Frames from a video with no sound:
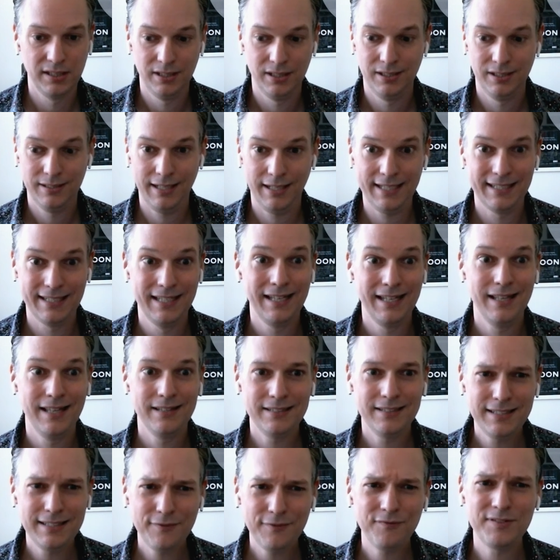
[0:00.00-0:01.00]
Like, the
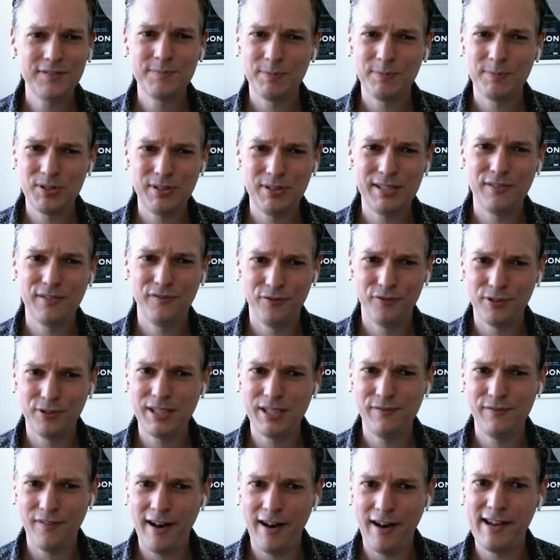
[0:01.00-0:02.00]
difference between a
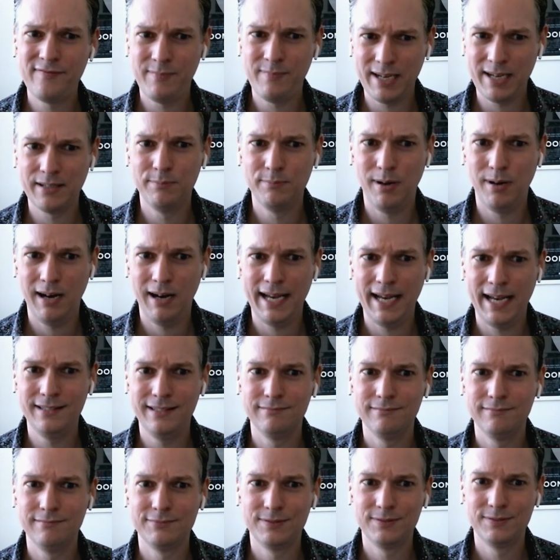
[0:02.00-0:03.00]
45 megabyte
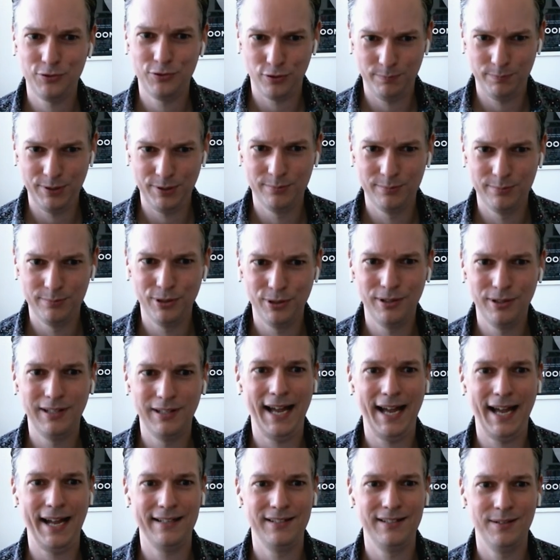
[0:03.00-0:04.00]
distributable
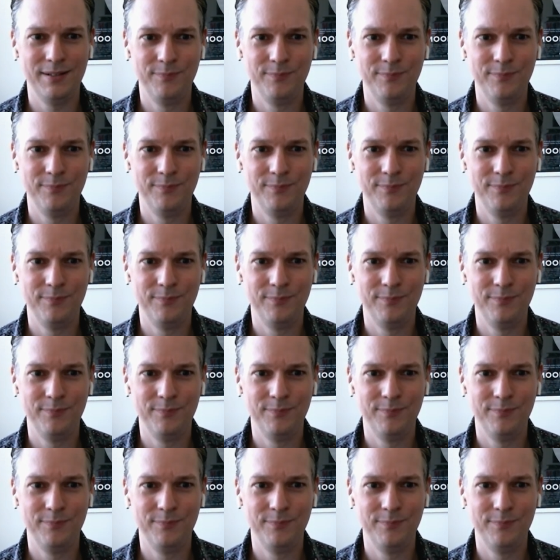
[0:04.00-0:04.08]
and a